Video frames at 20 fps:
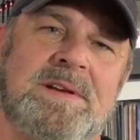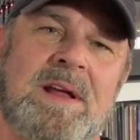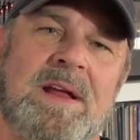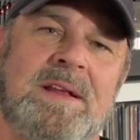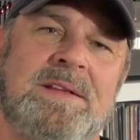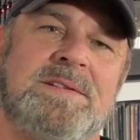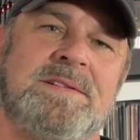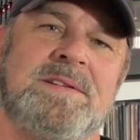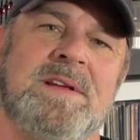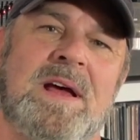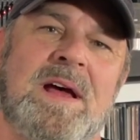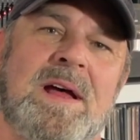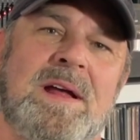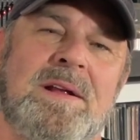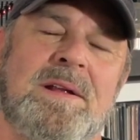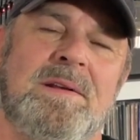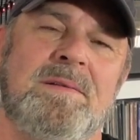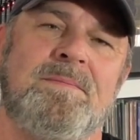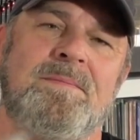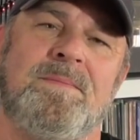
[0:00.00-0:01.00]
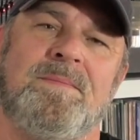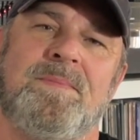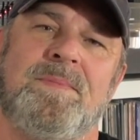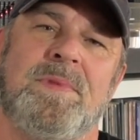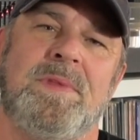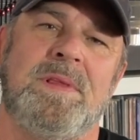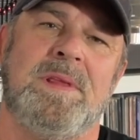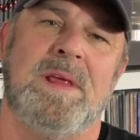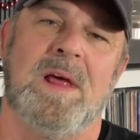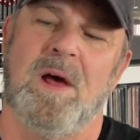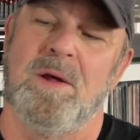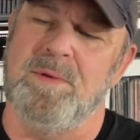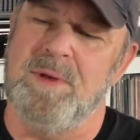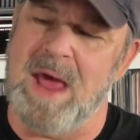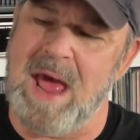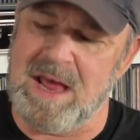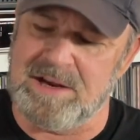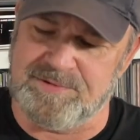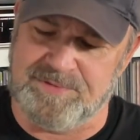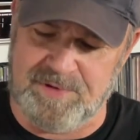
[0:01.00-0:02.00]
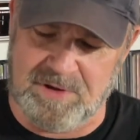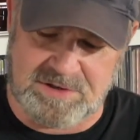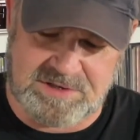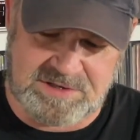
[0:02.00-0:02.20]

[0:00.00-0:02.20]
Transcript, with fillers: it's uh, the uh, Nashville